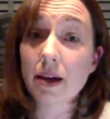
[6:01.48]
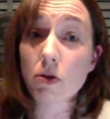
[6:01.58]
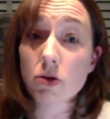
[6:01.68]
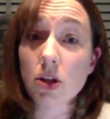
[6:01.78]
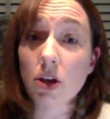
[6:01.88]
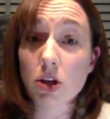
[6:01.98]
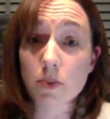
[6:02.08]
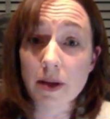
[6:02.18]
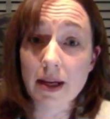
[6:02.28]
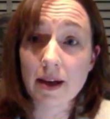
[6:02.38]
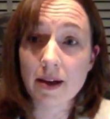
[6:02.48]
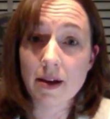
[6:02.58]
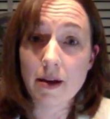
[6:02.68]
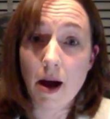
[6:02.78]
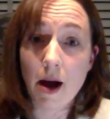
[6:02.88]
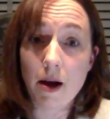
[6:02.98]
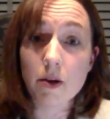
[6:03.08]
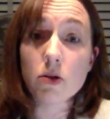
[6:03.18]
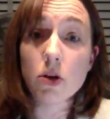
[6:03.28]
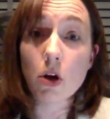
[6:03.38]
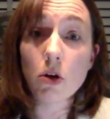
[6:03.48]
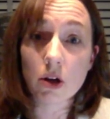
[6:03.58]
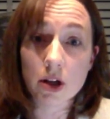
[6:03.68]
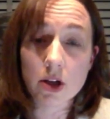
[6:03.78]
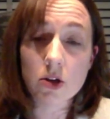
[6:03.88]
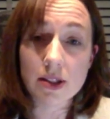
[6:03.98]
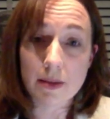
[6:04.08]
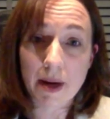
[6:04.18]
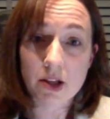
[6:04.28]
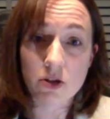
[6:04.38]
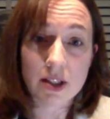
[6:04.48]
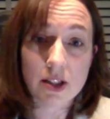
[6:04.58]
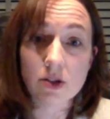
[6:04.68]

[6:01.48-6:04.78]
they're also going to be no longer used in batteries.